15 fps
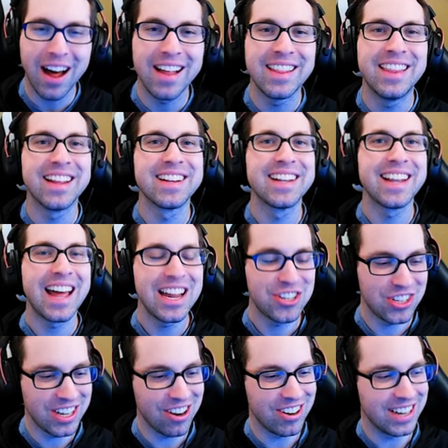the
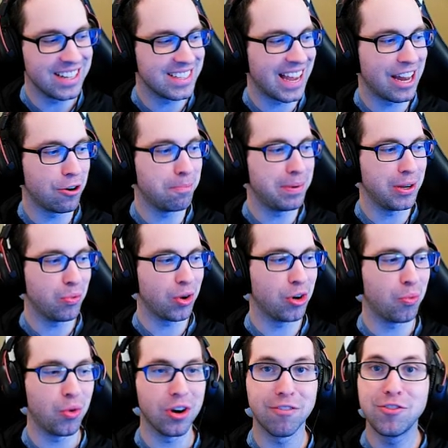legendary designer
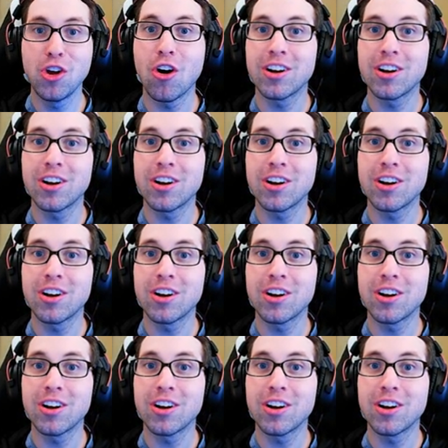B101. If y'all